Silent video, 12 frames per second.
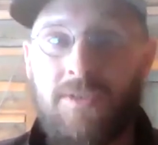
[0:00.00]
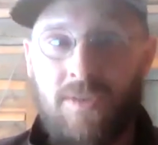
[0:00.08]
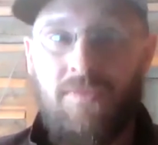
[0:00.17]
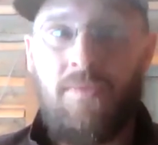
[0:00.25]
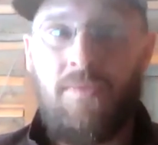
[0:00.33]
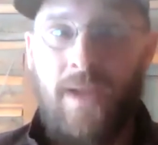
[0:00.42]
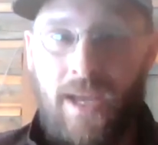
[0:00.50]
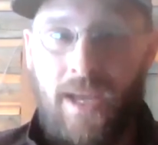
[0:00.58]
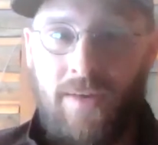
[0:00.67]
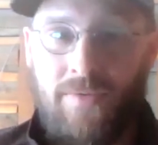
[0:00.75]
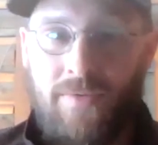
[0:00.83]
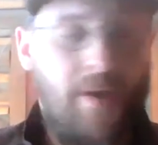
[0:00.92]
I was over my
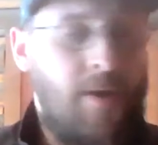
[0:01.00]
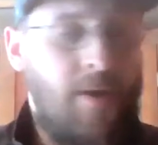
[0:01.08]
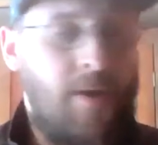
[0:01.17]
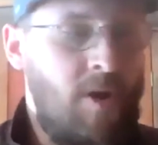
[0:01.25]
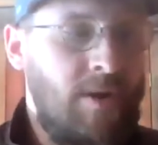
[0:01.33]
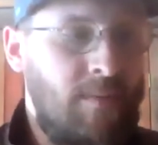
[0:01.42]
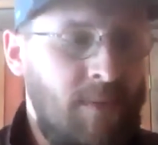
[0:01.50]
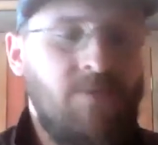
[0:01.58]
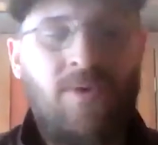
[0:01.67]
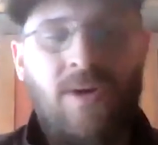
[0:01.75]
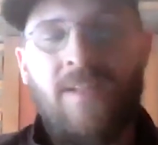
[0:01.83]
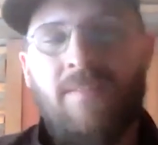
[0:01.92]
head for the amount of work. He
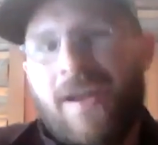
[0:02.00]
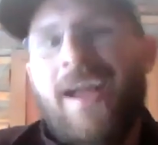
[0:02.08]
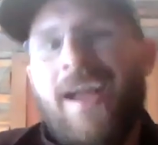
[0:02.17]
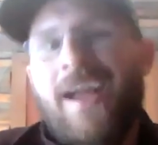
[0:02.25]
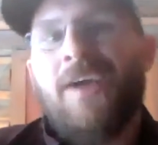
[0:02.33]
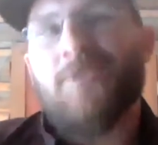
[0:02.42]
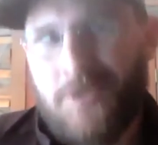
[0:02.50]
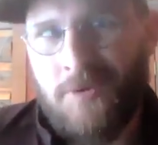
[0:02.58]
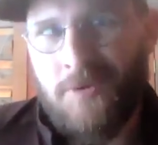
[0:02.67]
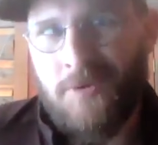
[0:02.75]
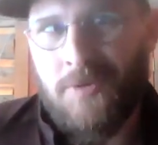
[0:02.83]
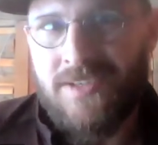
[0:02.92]
said, well, I actually
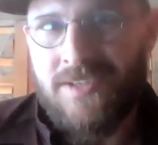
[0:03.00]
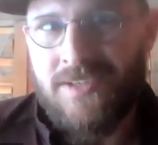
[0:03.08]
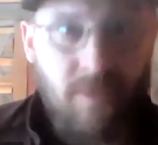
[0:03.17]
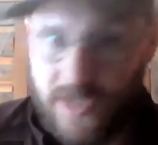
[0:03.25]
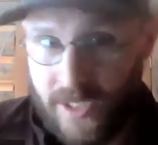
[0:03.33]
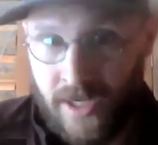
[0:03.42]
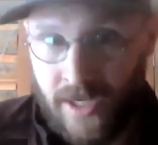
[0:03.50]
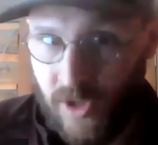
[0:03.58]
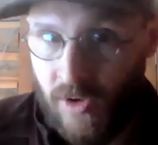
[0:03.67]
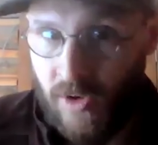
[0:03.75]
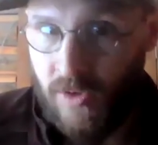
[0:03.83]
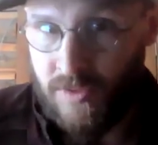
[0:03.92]
do this, which I didn't
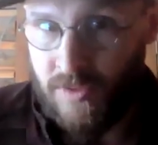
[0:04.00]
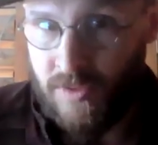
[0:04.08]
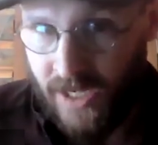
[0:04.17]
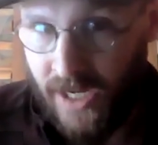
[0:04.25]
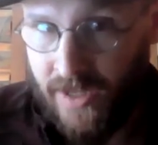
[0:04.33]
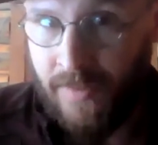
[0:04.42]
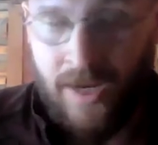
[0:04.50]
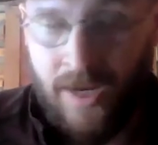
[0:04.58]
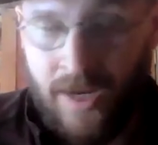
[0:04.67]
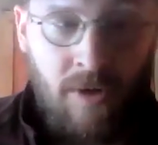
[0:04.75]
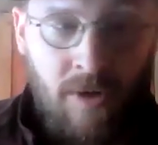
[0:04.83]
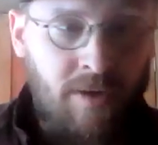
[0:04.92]
know. It was a guy in my
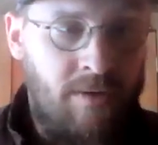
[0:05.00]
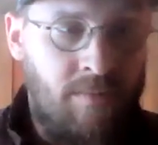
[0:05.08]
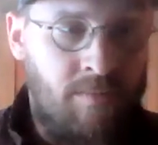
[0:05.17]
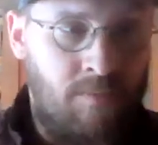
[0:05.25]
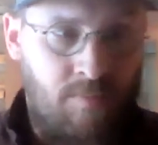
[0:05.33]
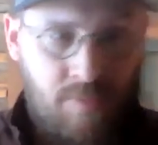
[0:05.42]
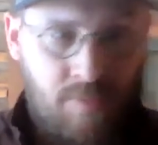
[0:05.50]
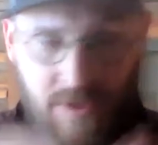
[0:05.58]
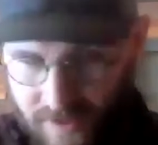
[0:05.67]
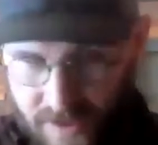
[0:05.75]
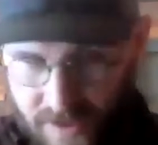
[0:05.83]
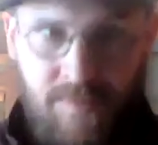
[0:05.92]
network
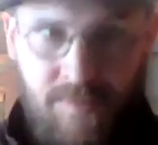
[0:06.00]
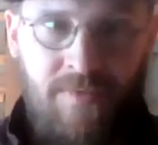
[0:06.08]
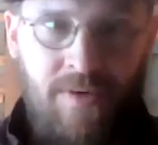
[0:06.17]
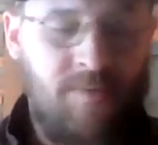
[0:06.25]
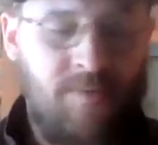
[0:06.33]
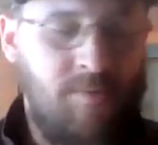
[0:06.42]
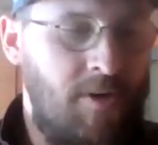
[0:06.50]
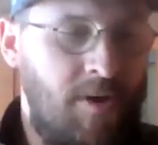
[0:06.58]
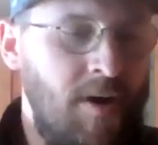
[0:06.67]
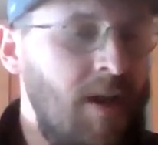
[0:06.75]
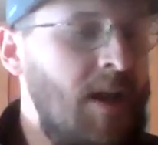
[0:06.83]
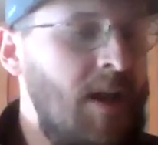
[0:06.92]
previous to my investment
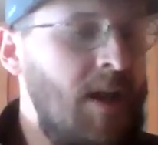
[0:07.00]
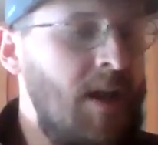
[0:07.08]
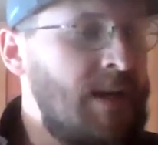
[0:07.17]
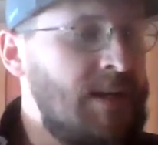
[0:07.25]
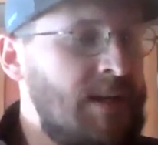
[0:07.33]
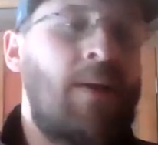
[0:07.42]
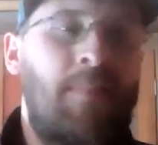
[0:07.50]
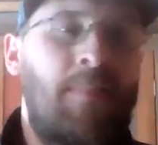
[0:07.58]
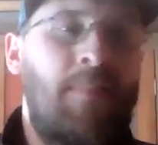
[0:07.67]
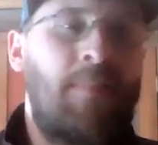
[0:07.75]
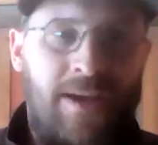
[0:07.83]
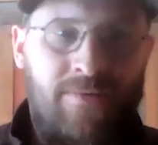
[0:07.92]
career. And he says, I'll
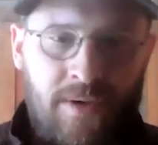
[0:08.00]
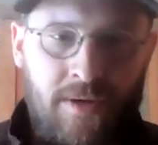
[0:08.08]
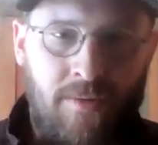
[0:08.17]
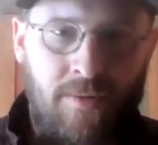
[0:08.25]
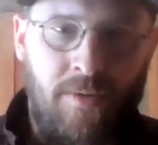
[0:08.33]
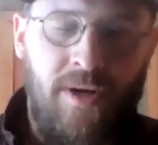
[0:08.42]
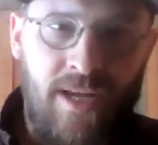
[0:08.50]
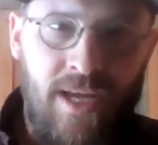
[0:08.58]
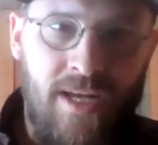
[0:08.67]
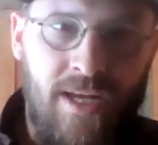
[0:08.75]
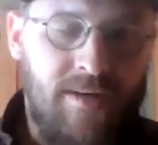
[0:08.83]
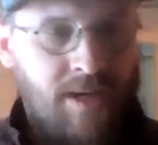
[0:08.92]
buy it from you. What do you
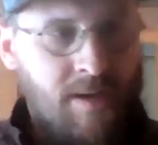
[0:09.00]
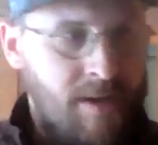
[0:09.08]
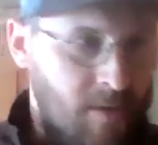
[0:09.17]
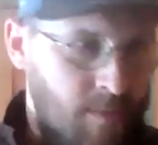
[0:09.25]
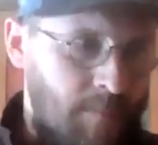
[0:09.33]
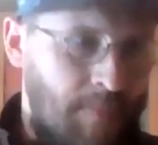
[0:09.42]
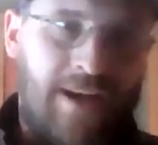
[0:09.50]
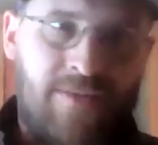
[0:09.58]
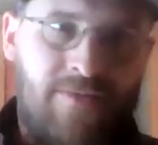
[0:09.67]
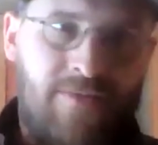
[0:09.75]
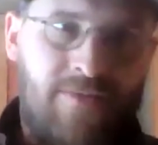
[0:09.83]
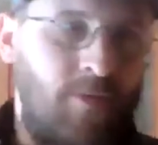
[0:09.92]
need? And I went back and